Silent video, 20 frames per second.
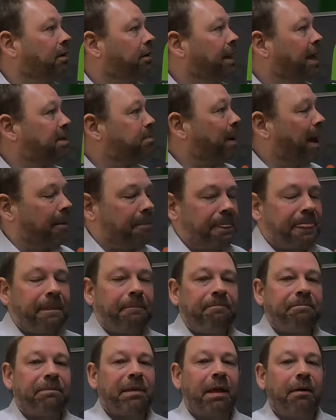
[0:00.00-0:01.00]
Next bit,
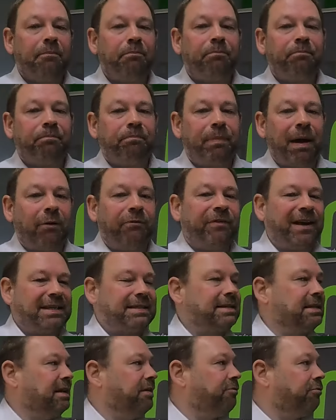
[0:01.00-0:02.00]

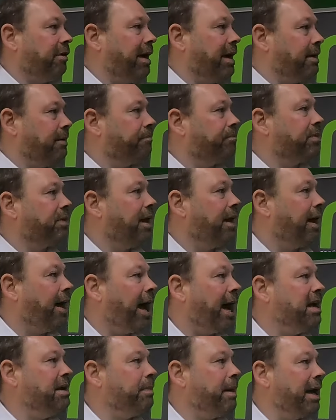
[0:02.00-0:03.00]
Belfast delivery.
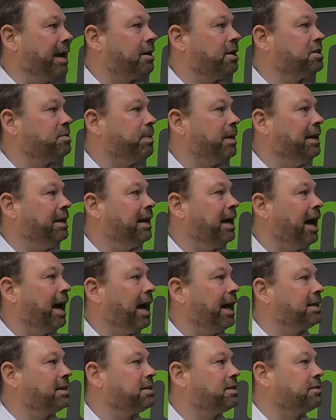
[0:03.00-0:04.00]
ABEC has been
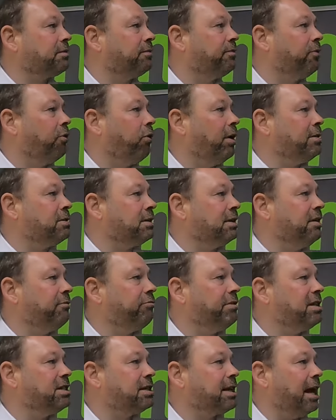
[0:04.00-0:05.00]
asked for a
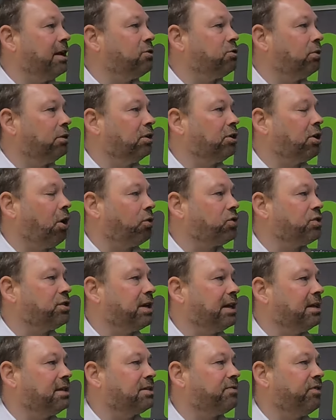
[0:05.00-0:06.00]
delivery schedule and
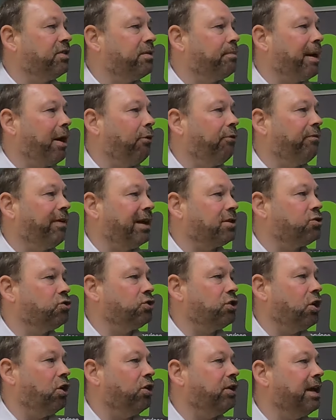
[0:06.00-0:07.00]
costings for the Belfast
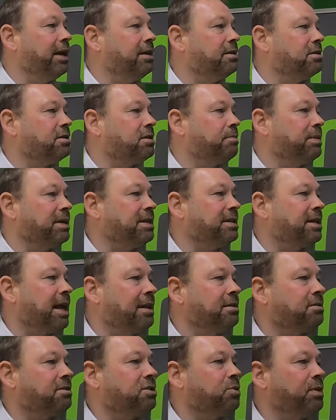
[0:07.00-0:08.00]
journey to be
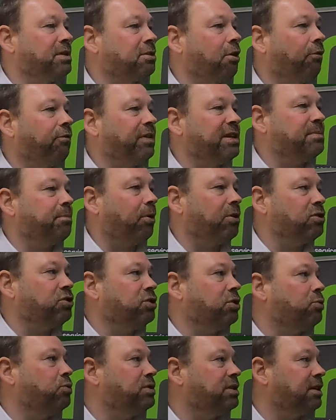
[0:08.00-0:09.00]
sent to its office by
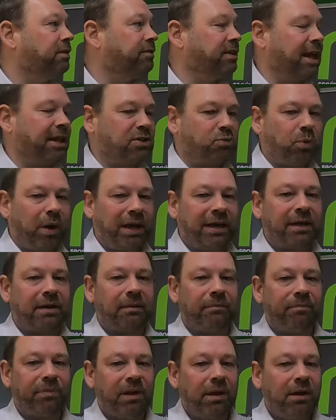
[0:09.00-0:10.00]
Tuesday of next week.